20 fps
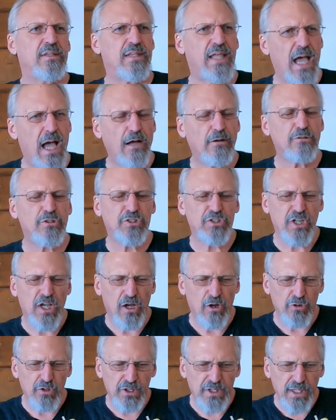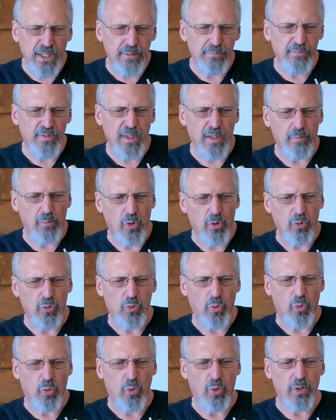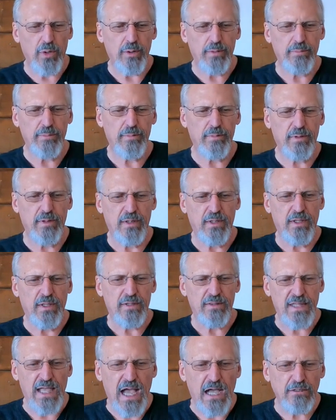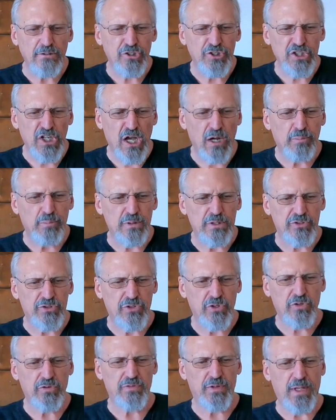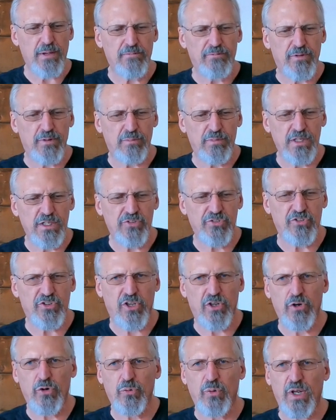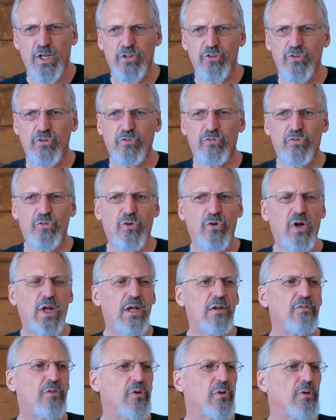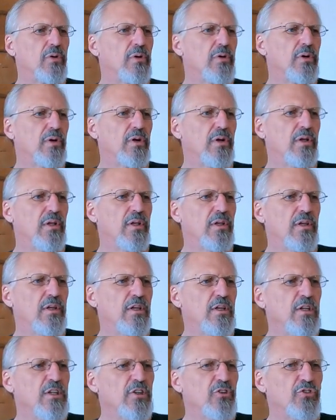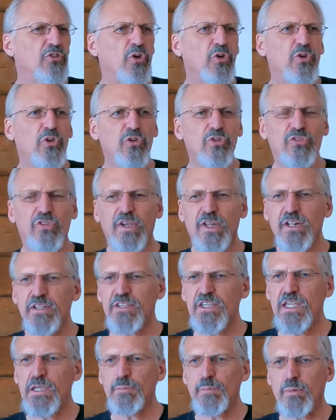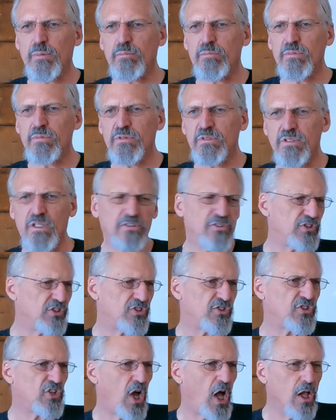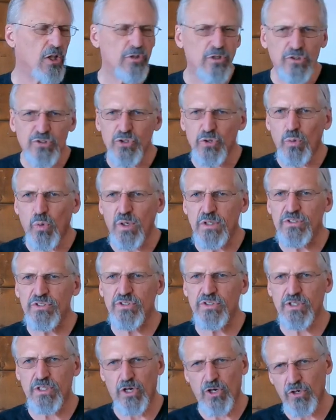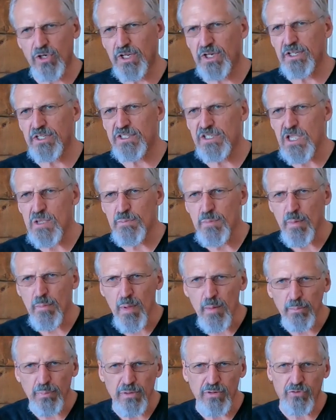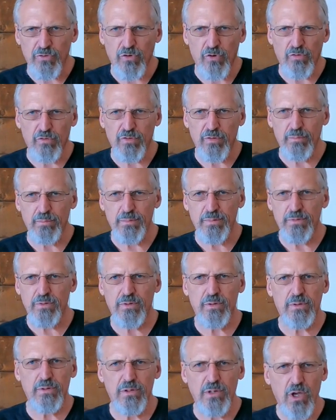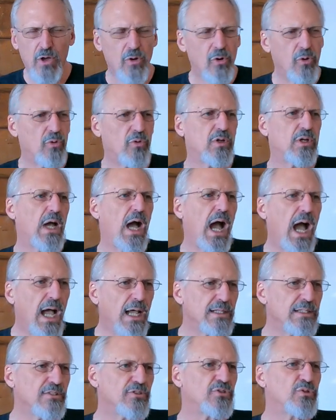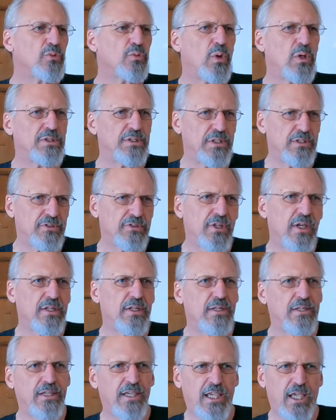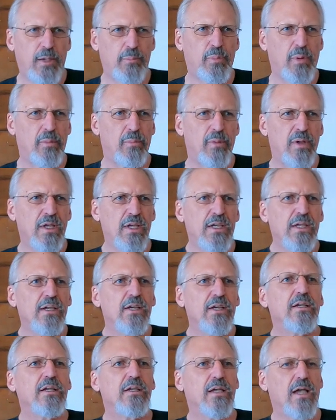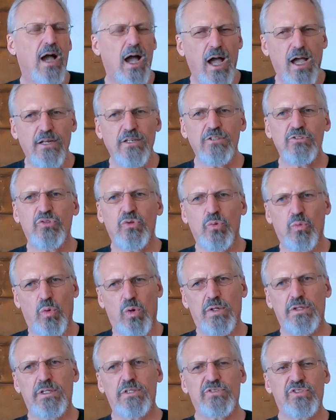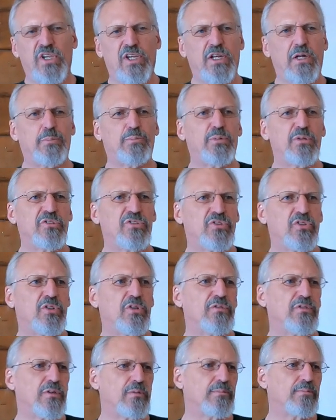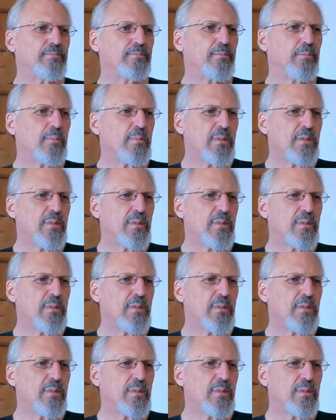Thou shalt keep them, O Lord. Thou shalt preserve them from this generation forever. So who's going to keep them? Is the scholars the ones that are going to keep them and preserve them? No, God is the one that's going to keep them. God is the one that's going to preserve them.